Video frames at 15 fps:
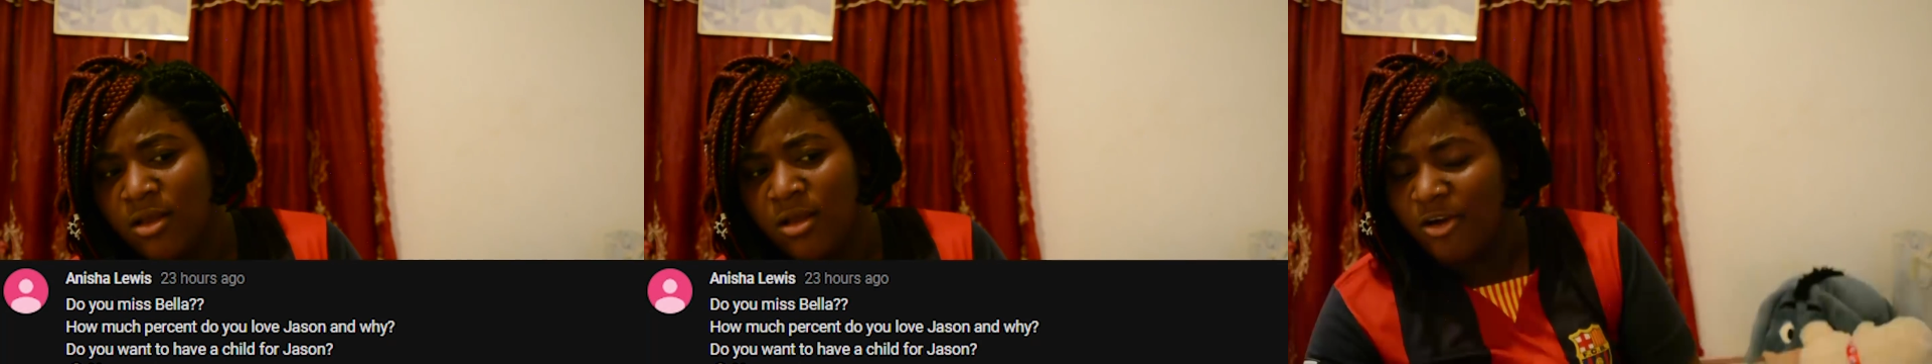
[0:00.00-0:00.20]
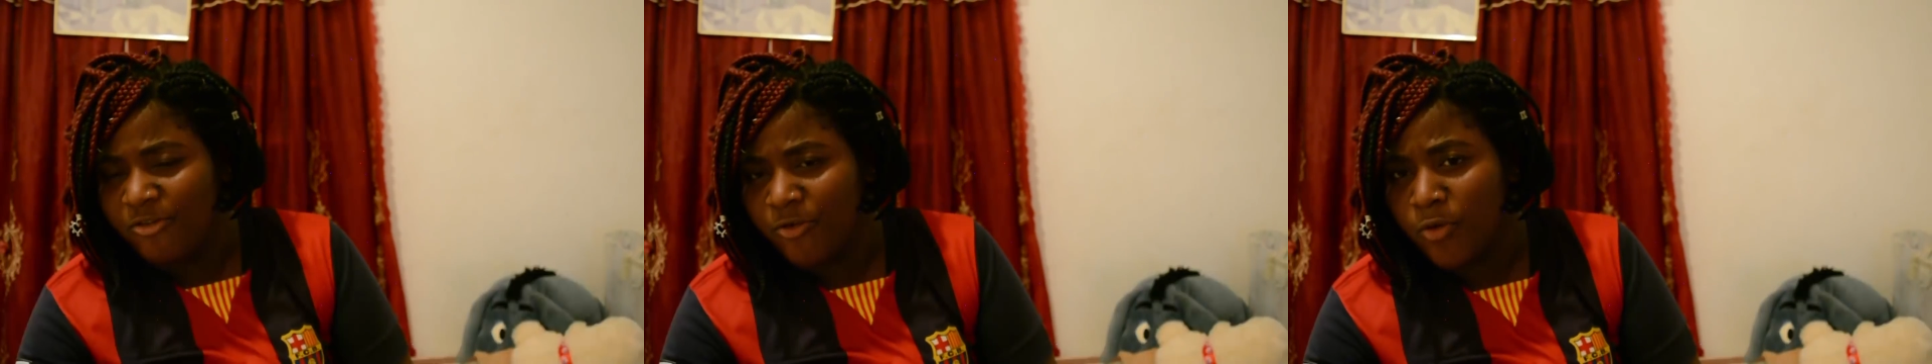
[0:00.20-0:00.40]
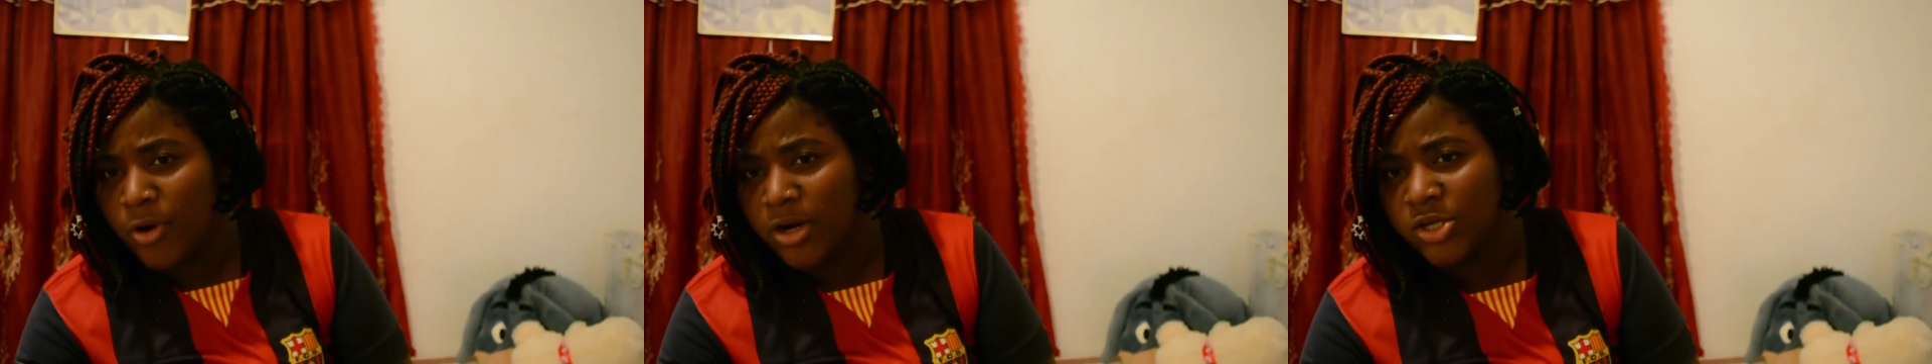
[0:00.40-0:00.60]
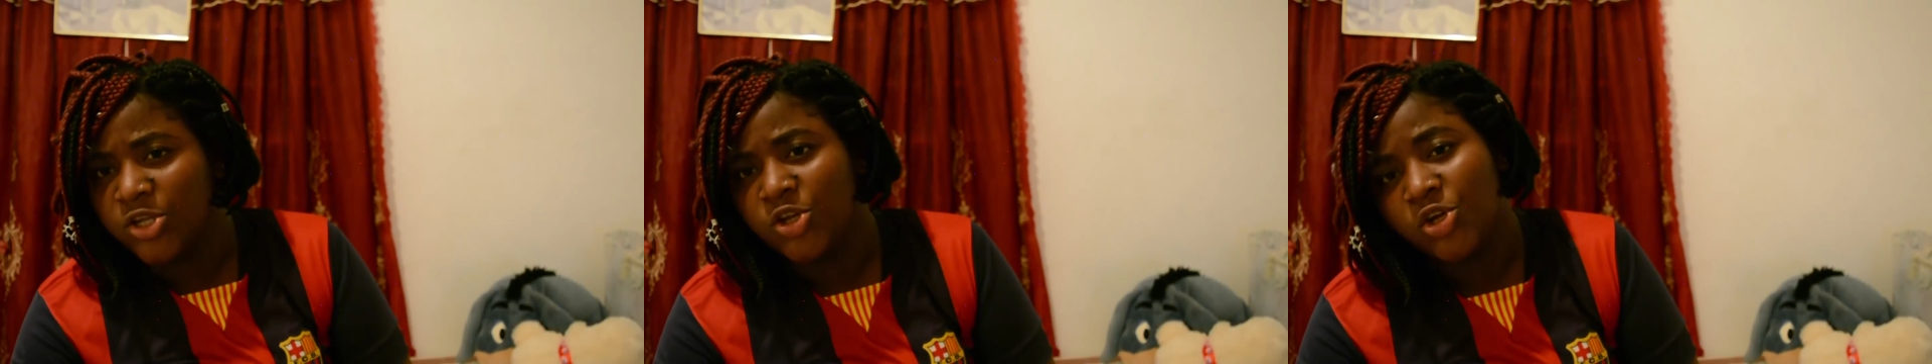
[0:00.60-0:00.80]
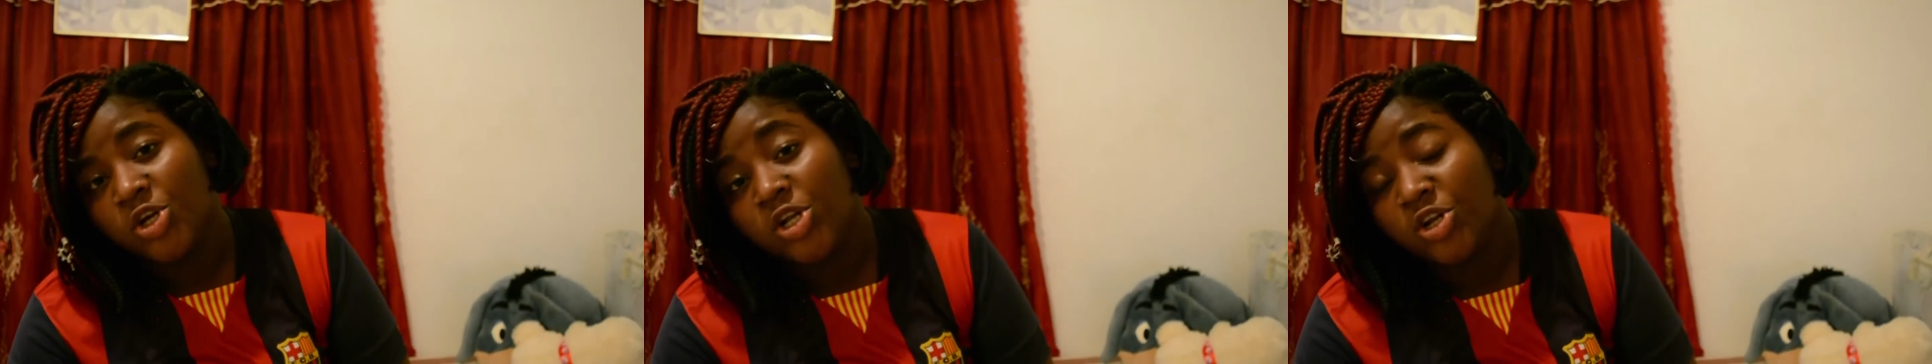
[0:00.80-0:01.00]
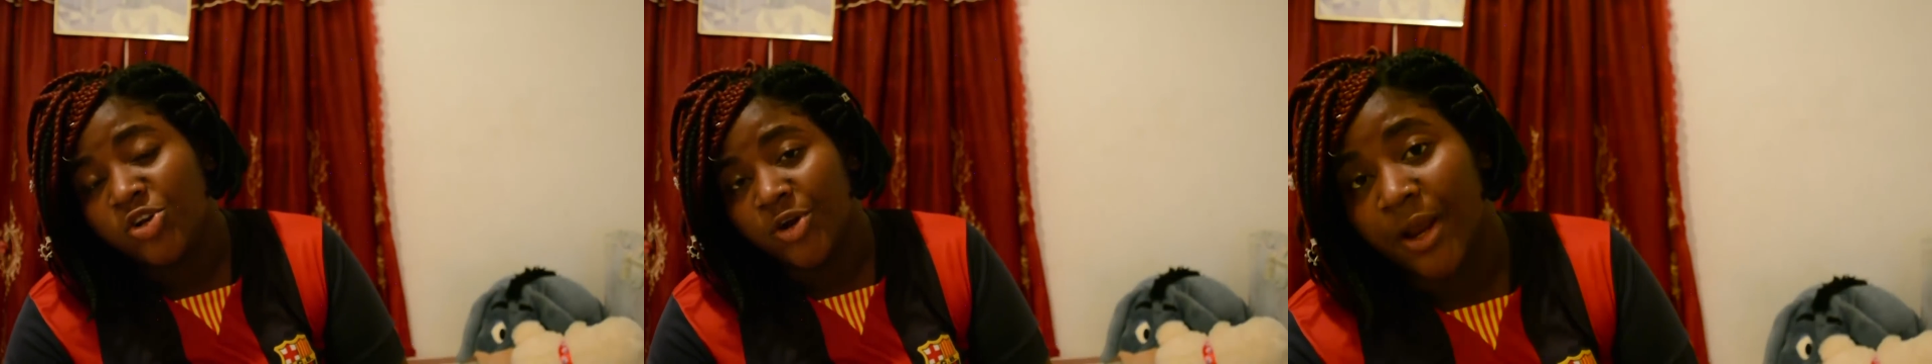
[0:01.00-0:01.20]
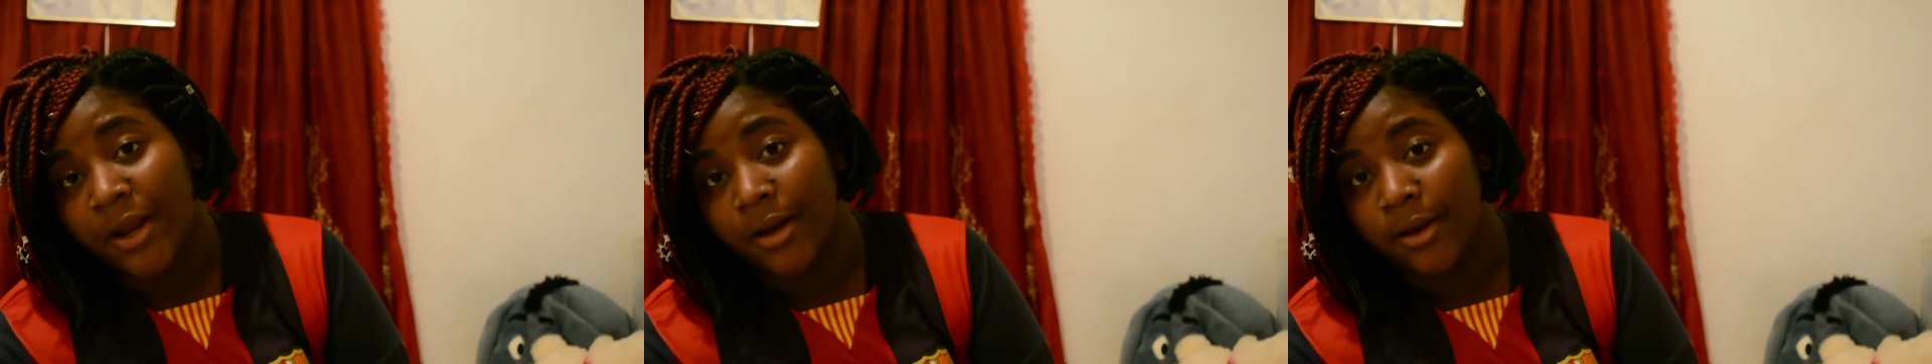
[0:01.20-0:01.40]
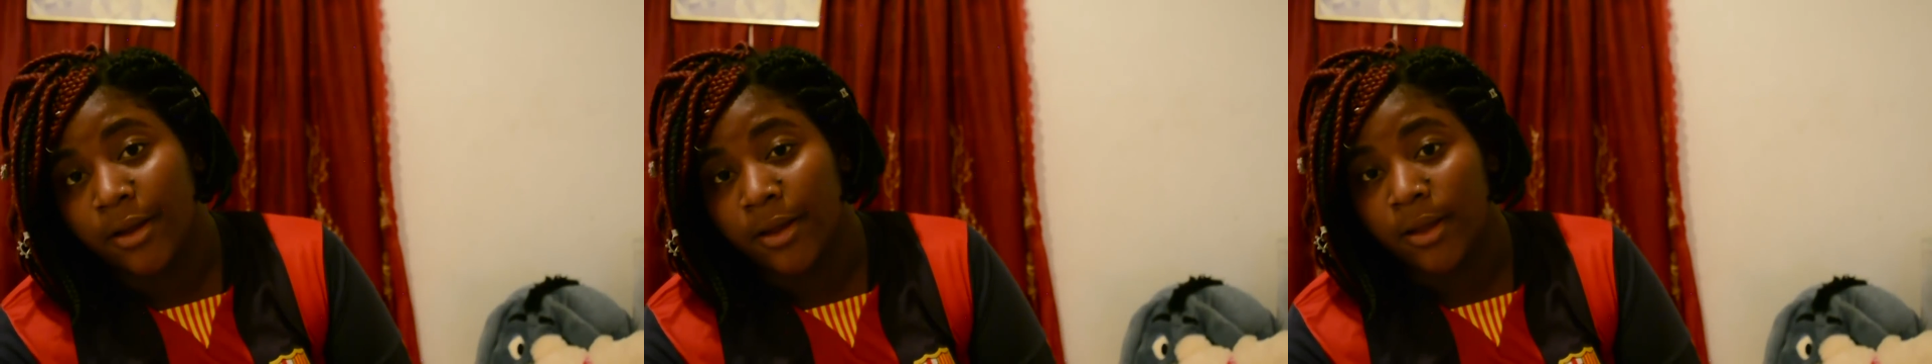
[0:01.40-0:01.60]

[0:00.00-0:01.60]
Of course, children.